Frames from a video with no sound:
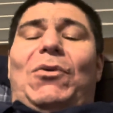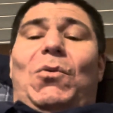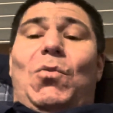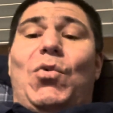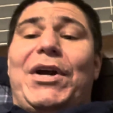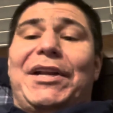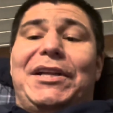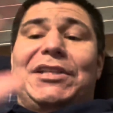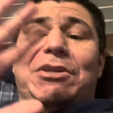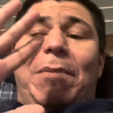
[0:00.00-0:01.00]
what it
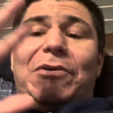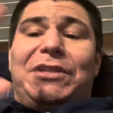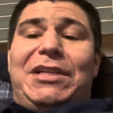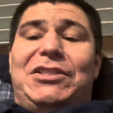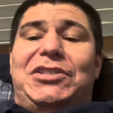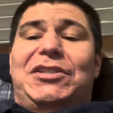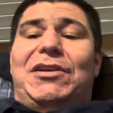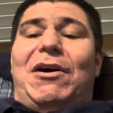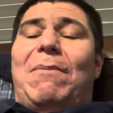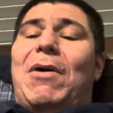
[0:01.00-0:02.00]
is about
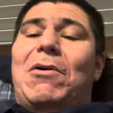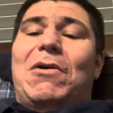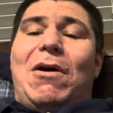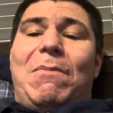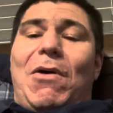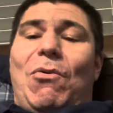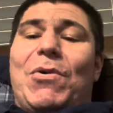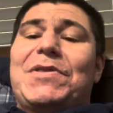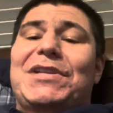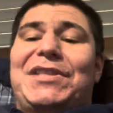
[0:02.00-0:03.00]

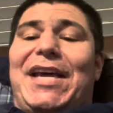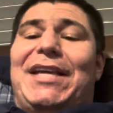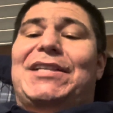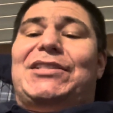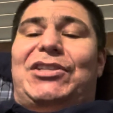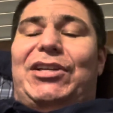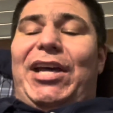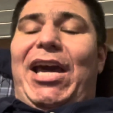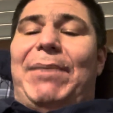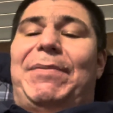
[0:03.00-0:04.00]
when the day is gonna
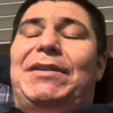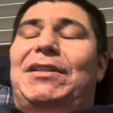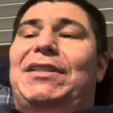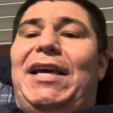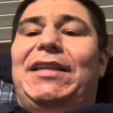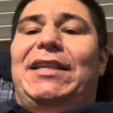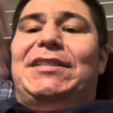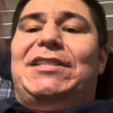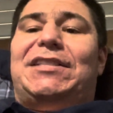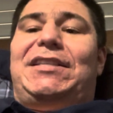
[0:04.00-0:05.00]
happen, the day
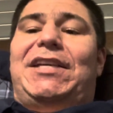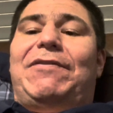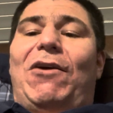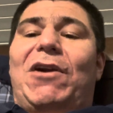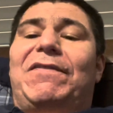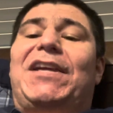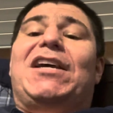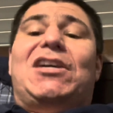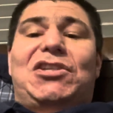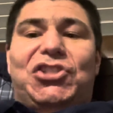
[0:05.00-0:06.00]
that Steve
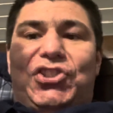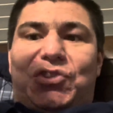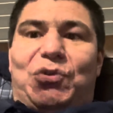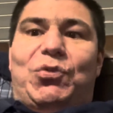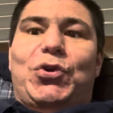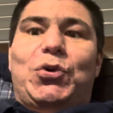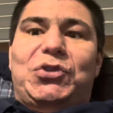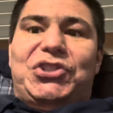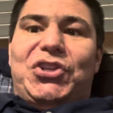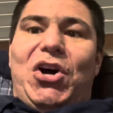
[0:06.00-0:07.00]
Harvey
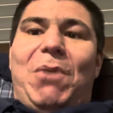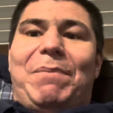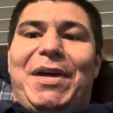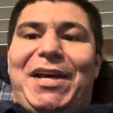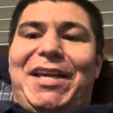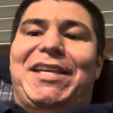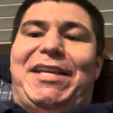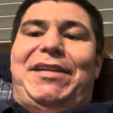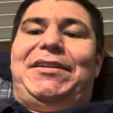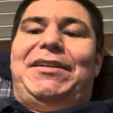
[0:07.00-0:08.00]
screws up
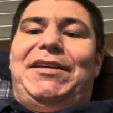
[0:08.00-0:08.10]
again,